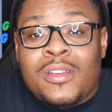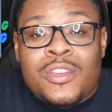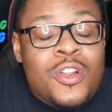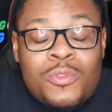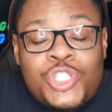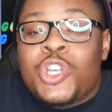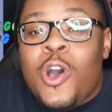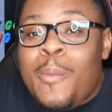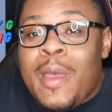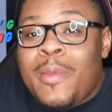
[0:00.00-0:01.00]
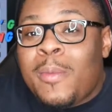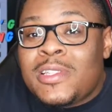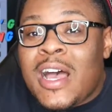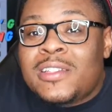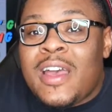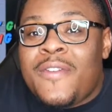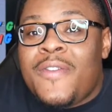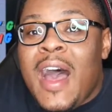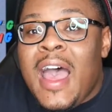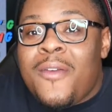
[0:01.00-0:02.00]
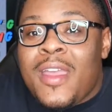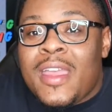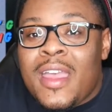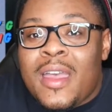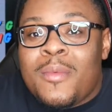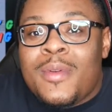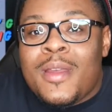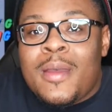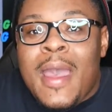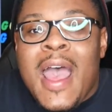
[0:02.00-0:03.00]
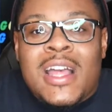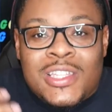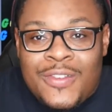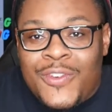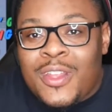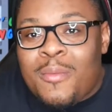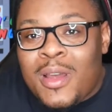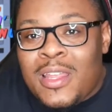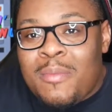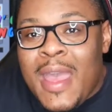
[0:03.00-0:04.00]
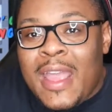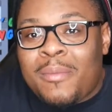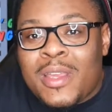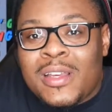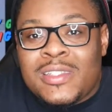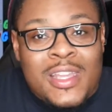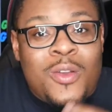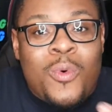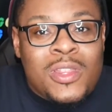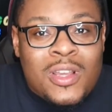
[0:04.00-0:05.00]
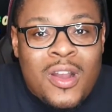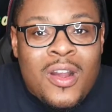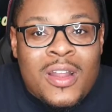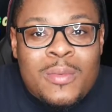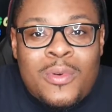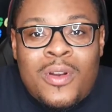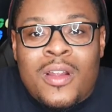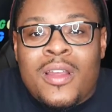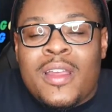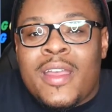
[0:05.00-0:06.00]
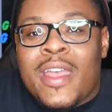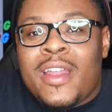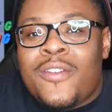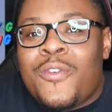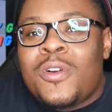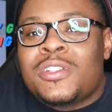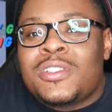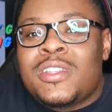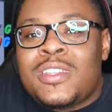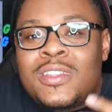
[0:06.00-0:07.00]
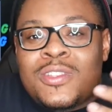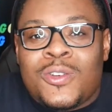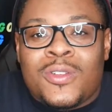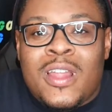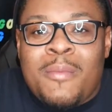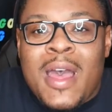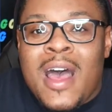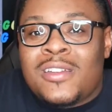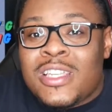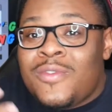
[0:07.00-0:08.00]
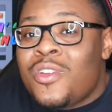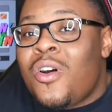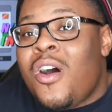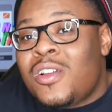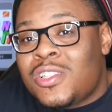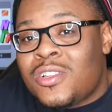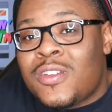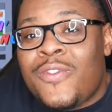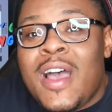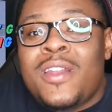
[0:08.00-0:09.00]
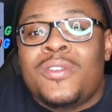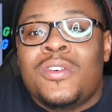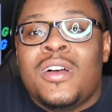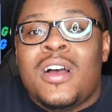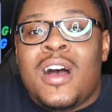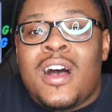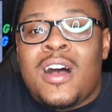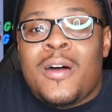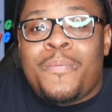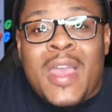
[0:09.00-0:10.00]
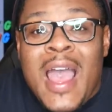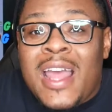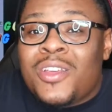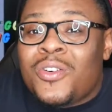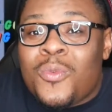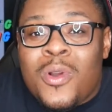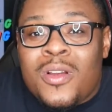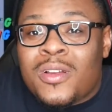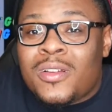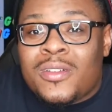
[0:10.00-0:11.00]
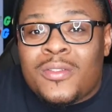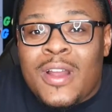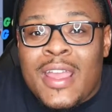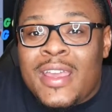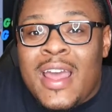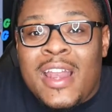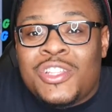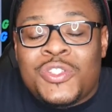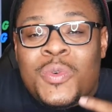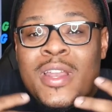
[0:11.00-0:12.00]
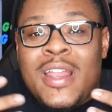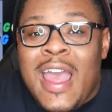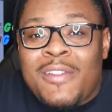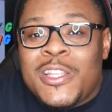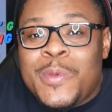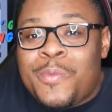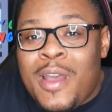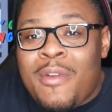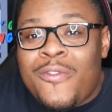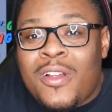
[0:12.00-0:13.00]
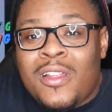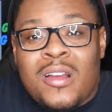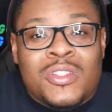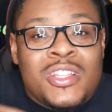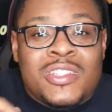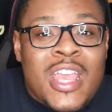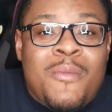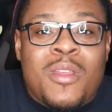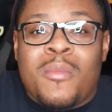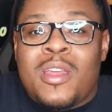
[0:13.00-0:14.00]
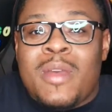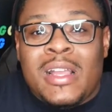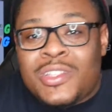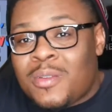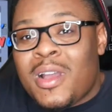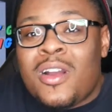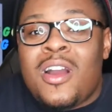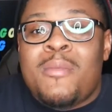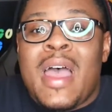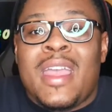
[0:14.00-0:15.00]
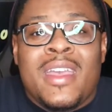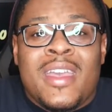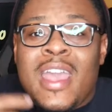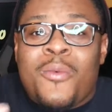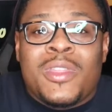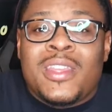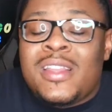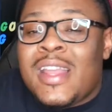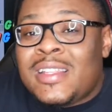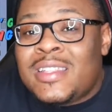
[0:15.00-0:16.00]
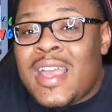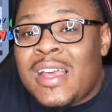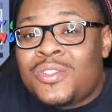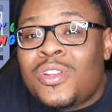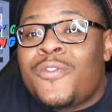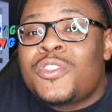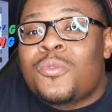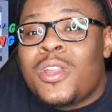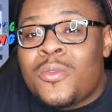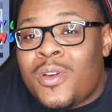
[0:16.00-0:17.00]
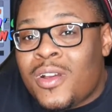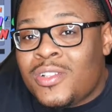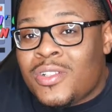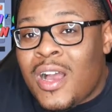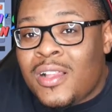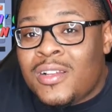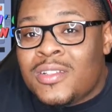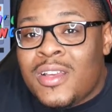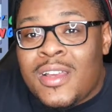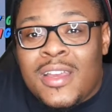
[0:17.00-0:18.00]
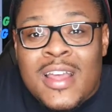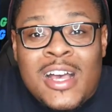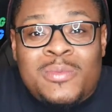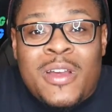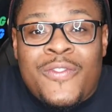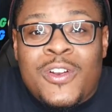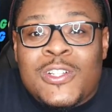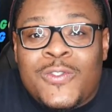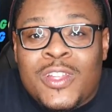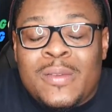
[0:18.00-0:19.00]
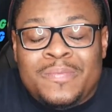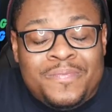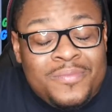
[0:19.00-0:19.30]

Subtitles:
You don't show up at people's house at 5 a.m. asking for their money back because they didn't want the car anymore. And unfortunately, since I sold it at my house, even though all sales are final, I had to go to work, right? And I just wanted to have these people at my front lawn, so I just gave them their money back, took my car back, and within the next day, I sold it for $2,100. And that was my first flip.